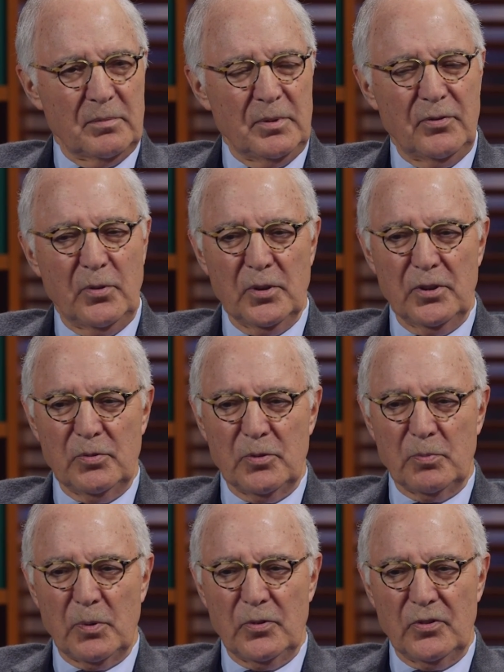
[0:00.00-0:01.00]
before this
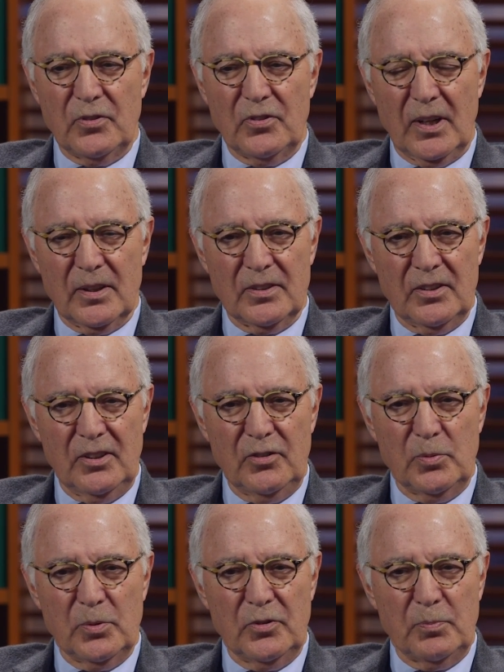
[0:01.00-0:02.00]
was supposed to start, and
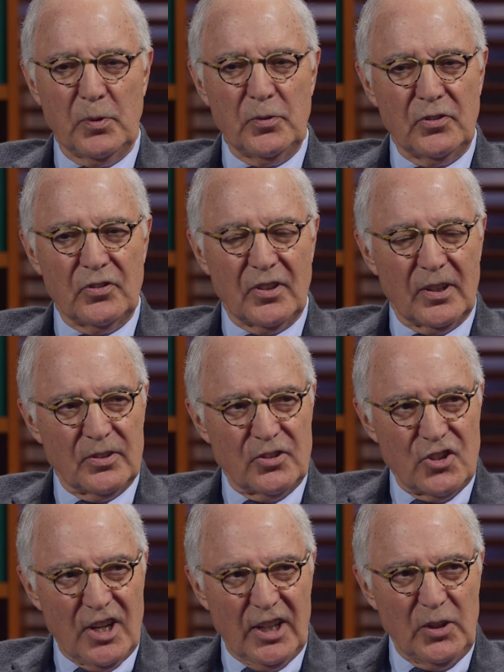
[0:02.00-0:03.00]
this was supposed to start
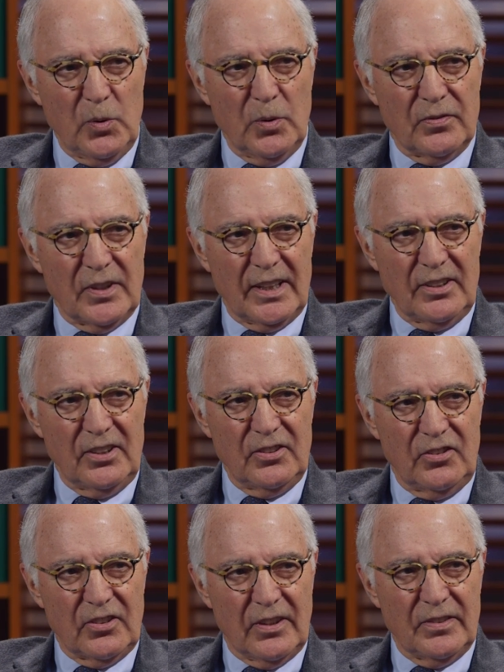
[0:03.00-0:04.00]
in January of
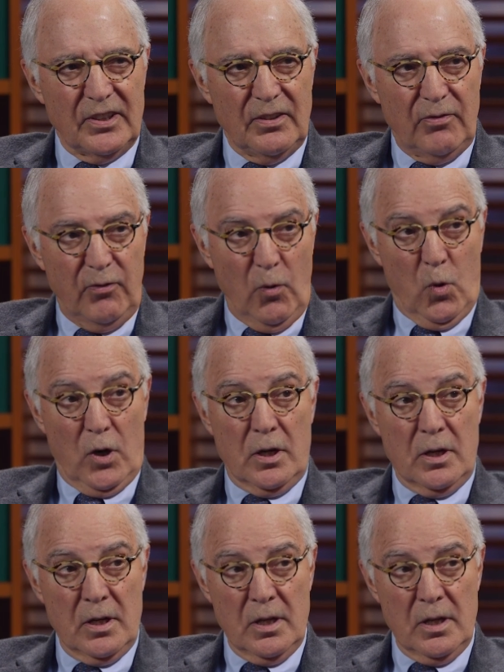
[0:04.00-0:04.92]
1974,